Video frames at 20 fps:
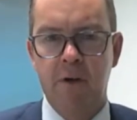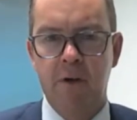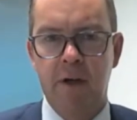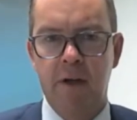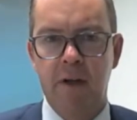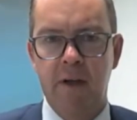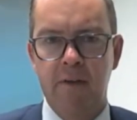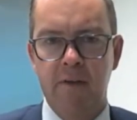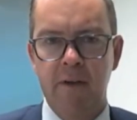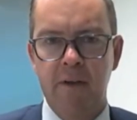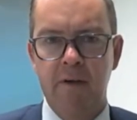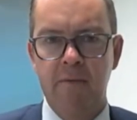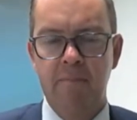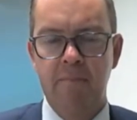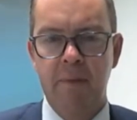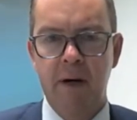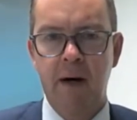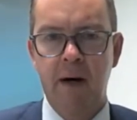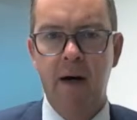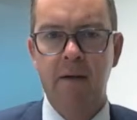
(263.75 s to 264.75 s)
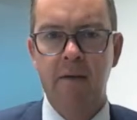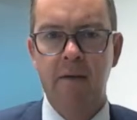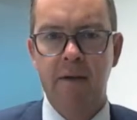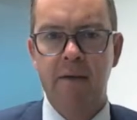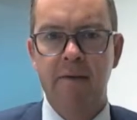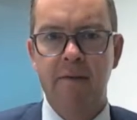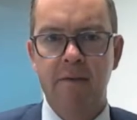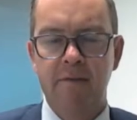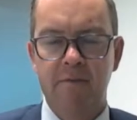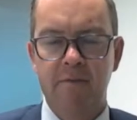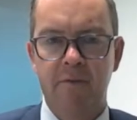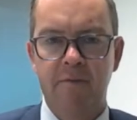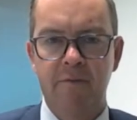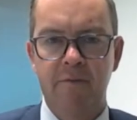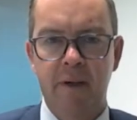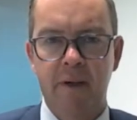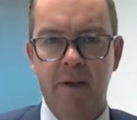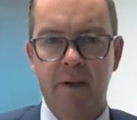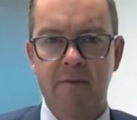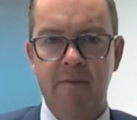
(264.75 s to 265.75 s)
And I think partly this
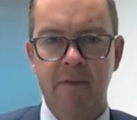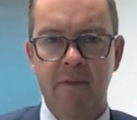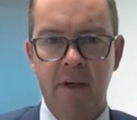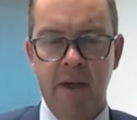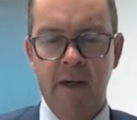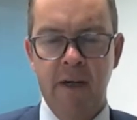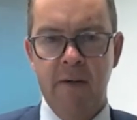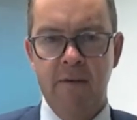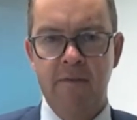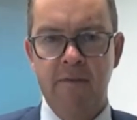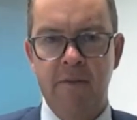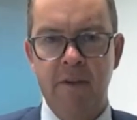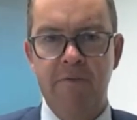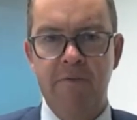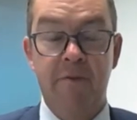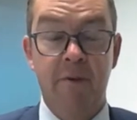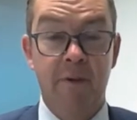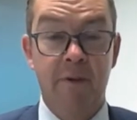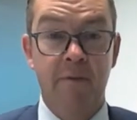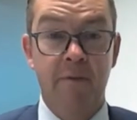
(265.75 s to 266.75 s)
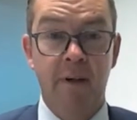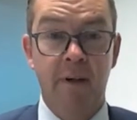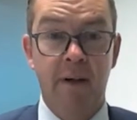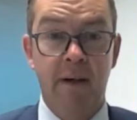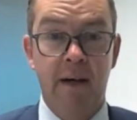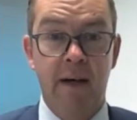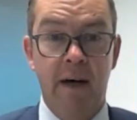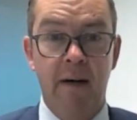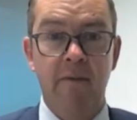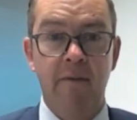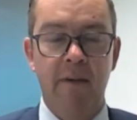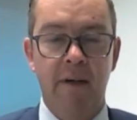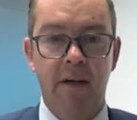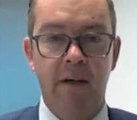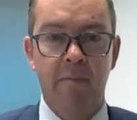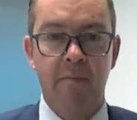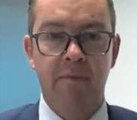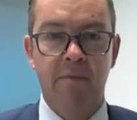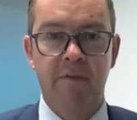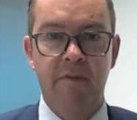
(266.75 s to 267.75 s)
reflects different
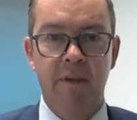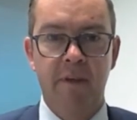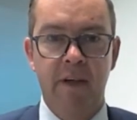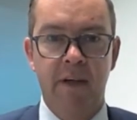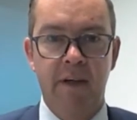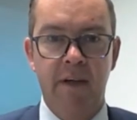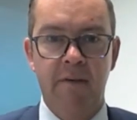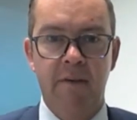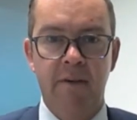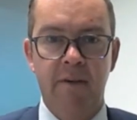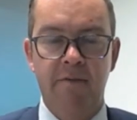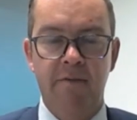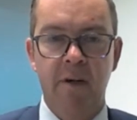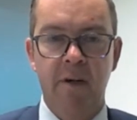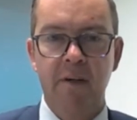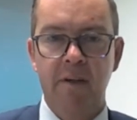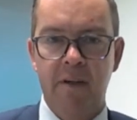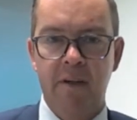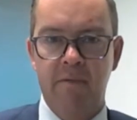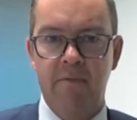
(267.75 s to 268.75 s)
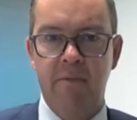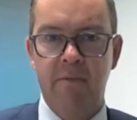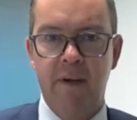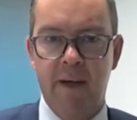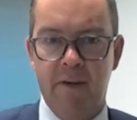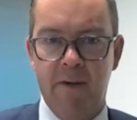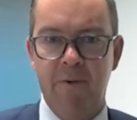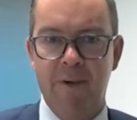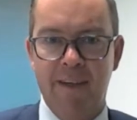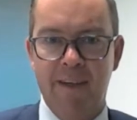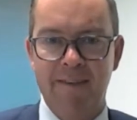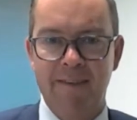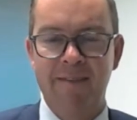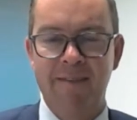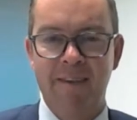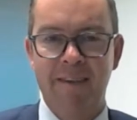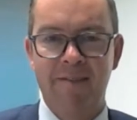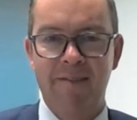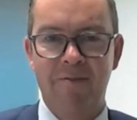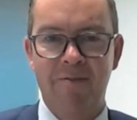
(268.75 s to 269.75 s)
outcomes in Australian equity
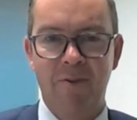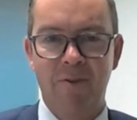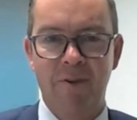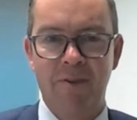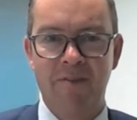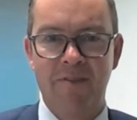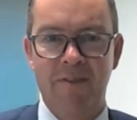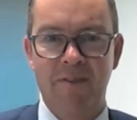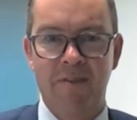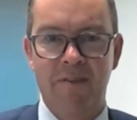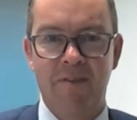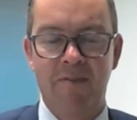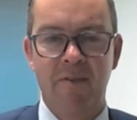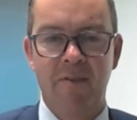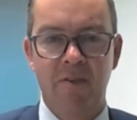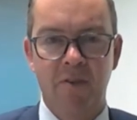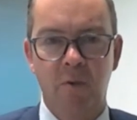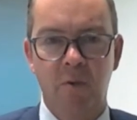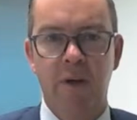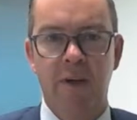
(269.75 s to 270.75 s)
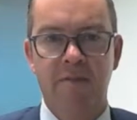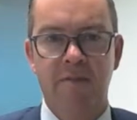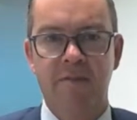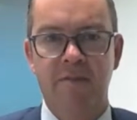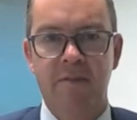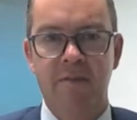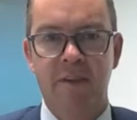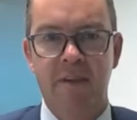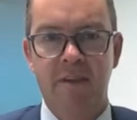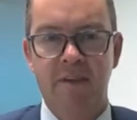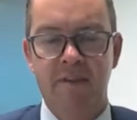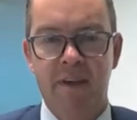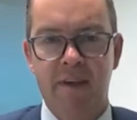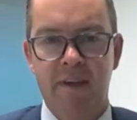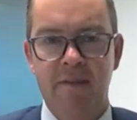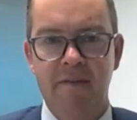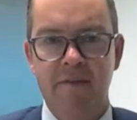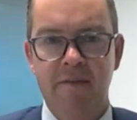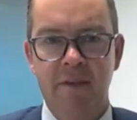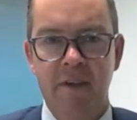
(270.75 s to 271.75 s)
indices versus the US
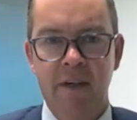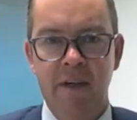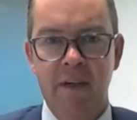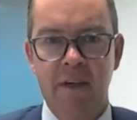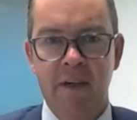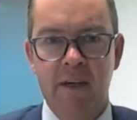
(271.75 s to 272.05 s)
index.